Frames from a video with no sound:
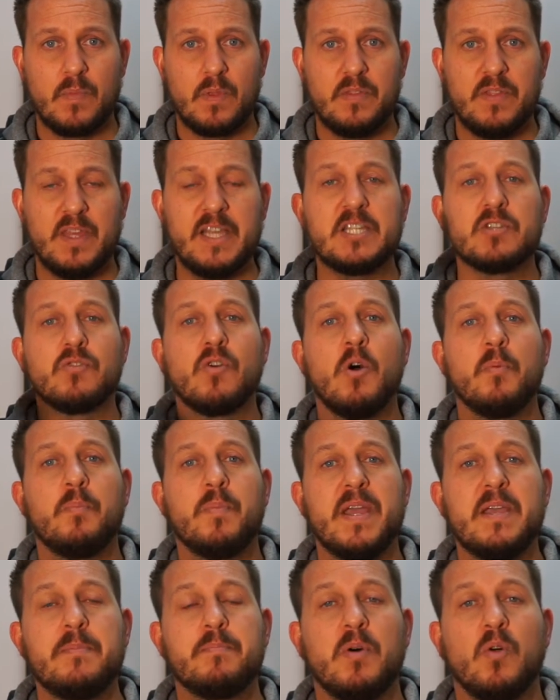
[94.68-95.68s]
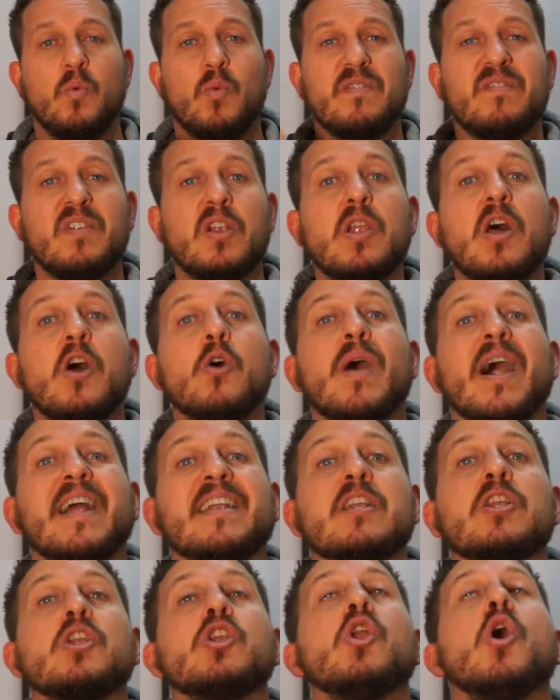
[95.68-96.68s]
these are all people who
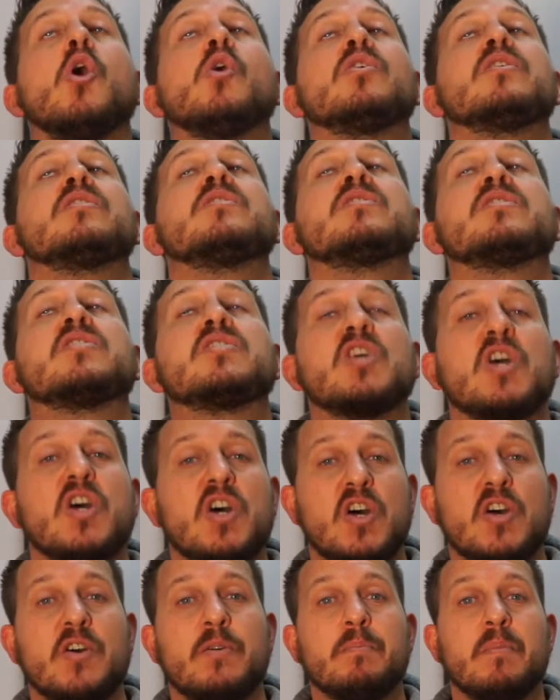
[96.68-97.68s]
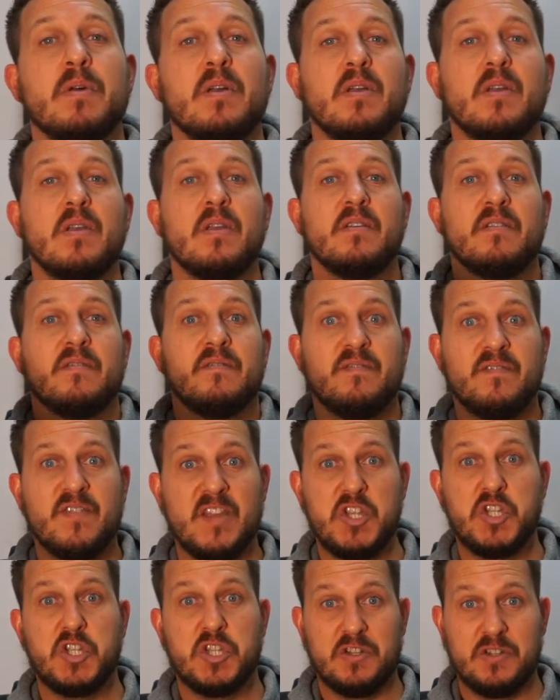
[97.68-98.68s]
had long-term
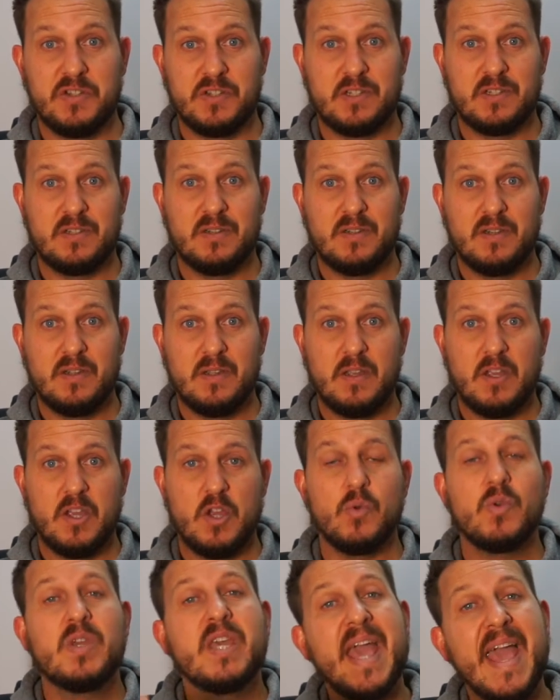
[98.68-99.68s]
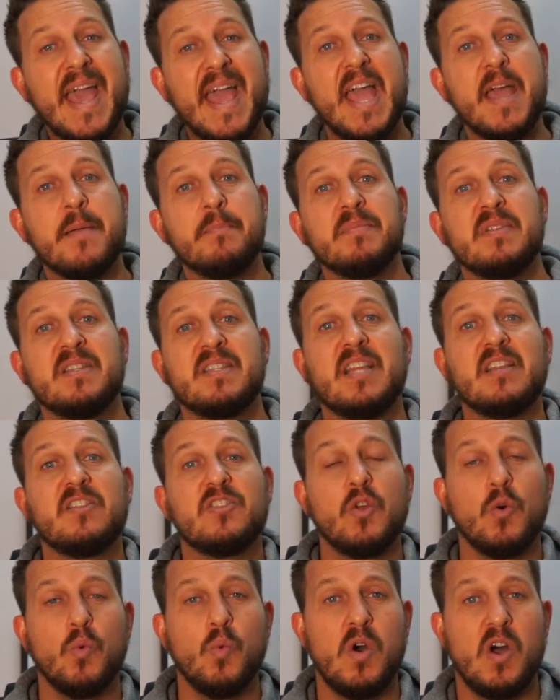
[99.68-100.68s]
visions, who came,
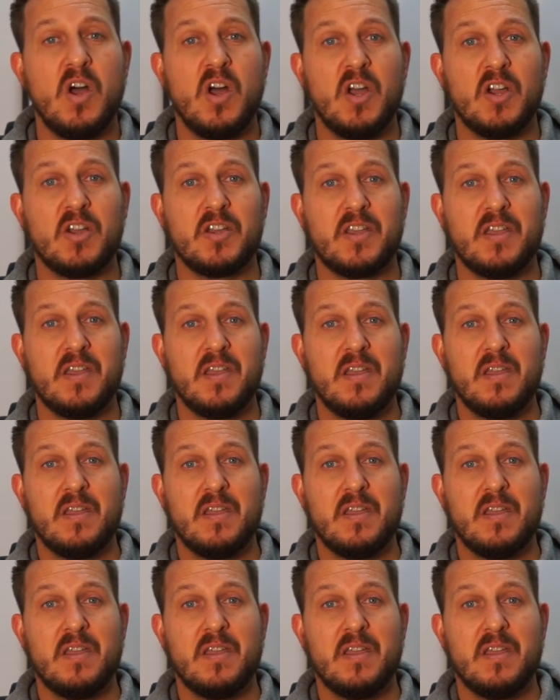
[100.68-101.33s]
did the work.